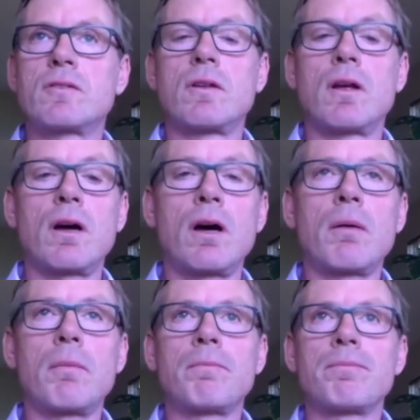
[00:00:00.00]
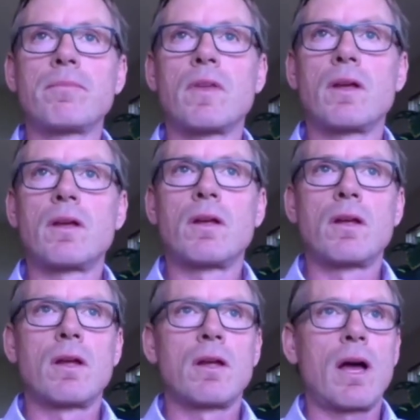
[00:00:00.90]

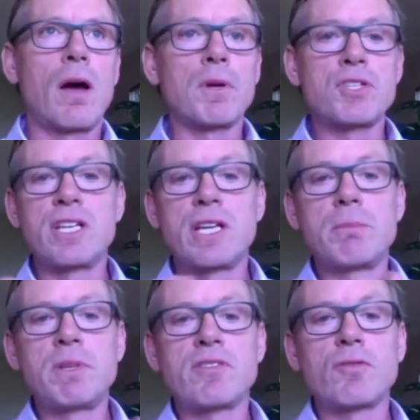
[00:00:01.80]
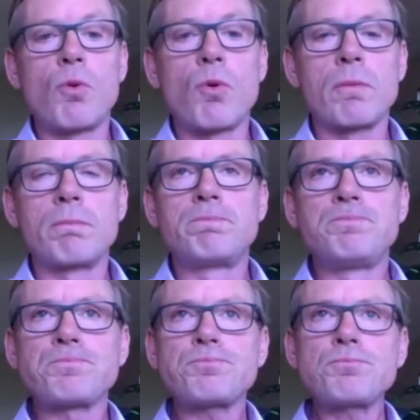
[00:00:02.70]
how much needed to be stored,
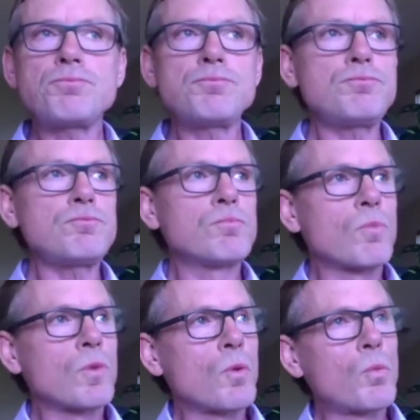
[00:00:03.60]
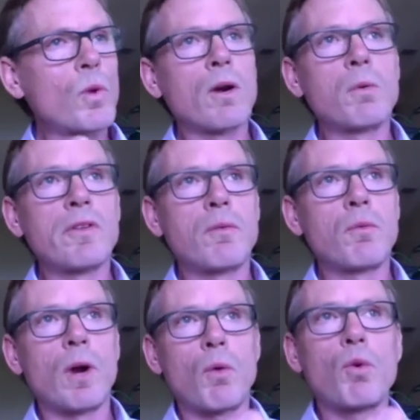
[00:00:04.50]
where
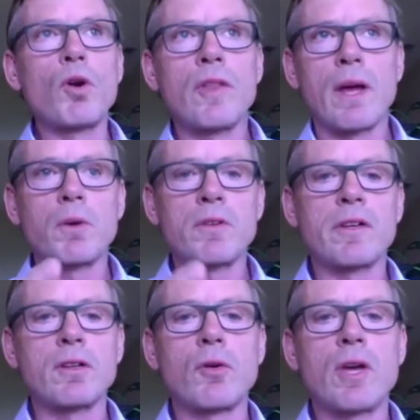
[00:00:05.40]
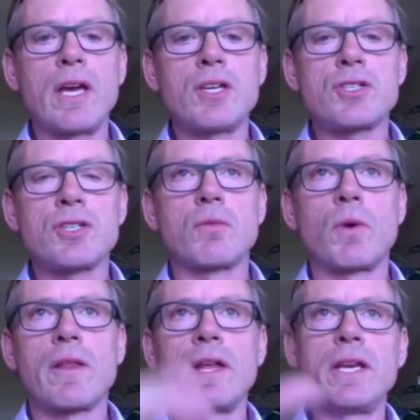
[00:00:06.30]
were they, what's their location,
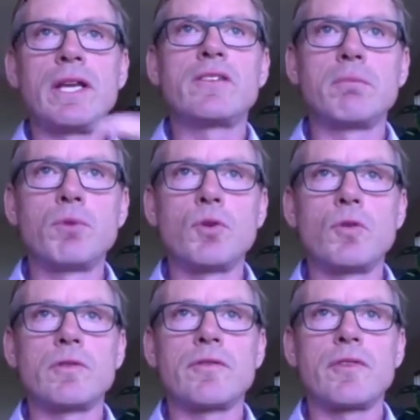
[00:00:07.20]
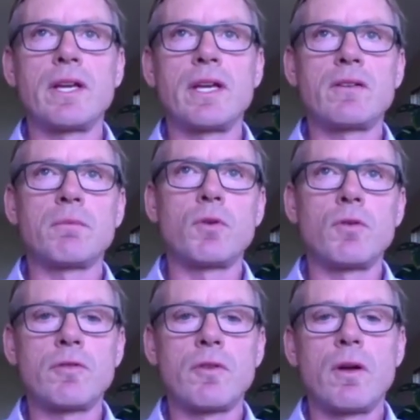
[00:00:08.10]
where do they need to move if they need to
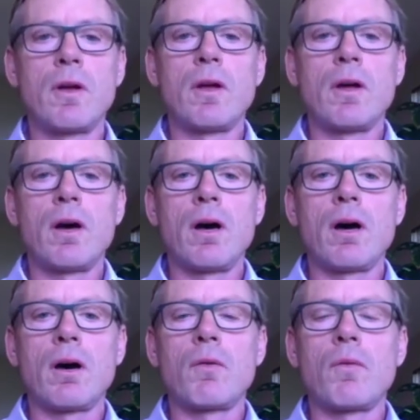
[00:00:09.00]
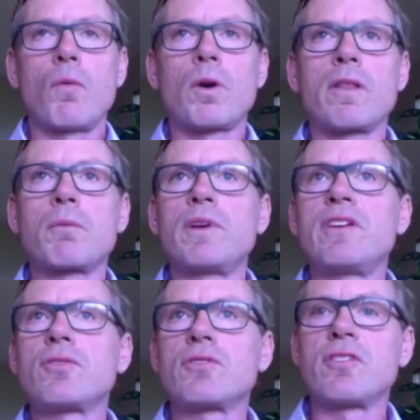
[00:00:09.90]
move, what are the
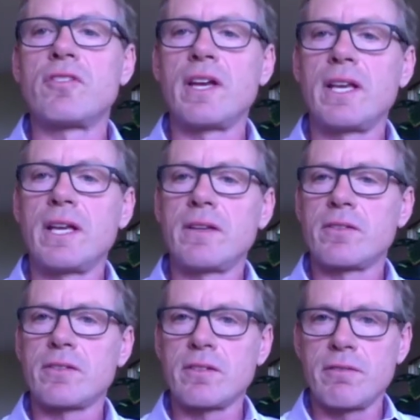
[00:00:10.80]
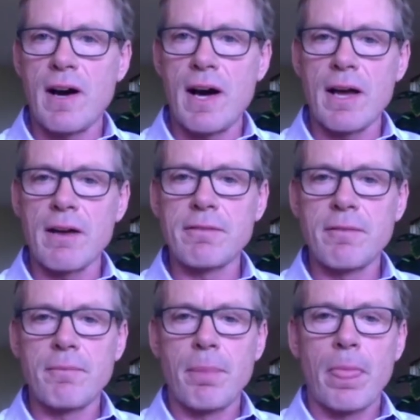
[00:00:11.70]
resources they need to survive.
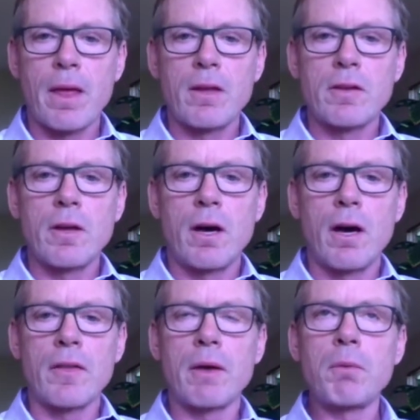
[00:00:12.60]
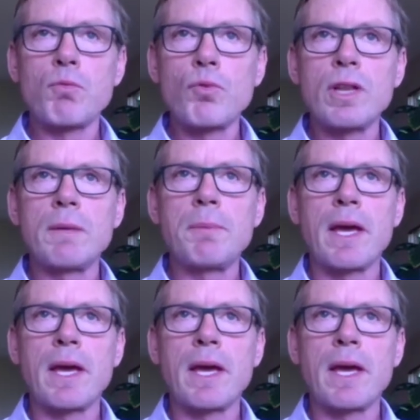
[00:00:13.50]
They were really paying